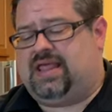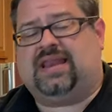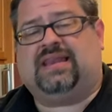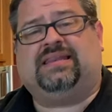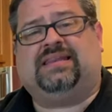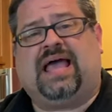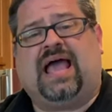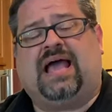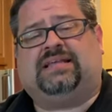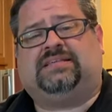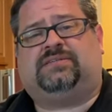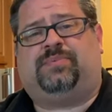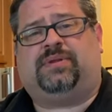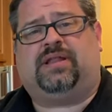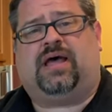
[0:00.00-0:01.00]
and
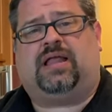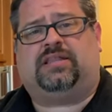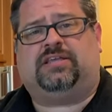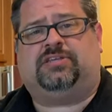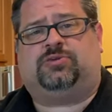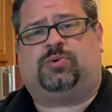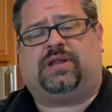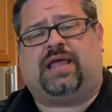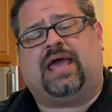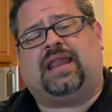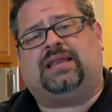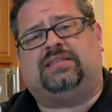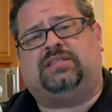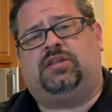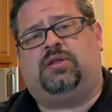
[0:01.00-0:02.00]
last but not least, we're gonna
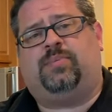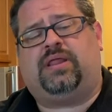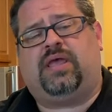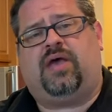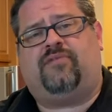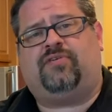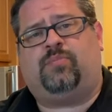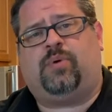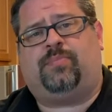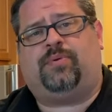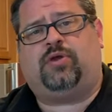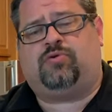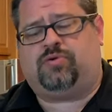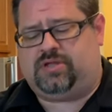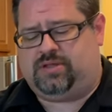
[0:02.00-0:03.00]
add a little bit of heavy
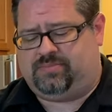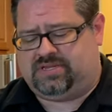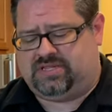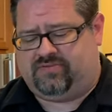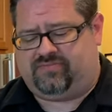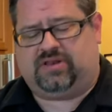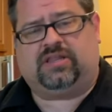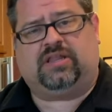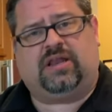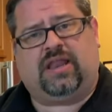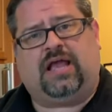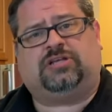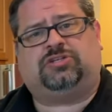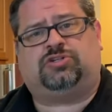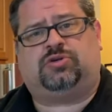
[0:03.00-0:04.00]
whipping cream to give it a little
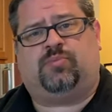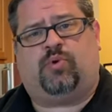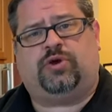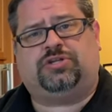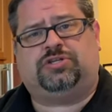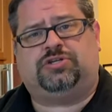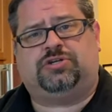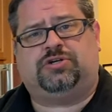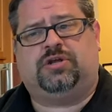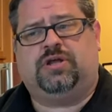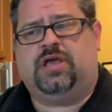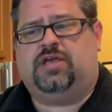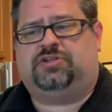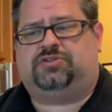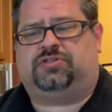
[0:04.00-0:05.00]
extra moisture
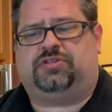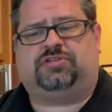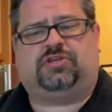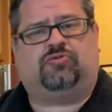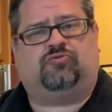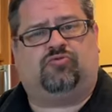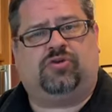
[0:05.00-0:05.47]
so this can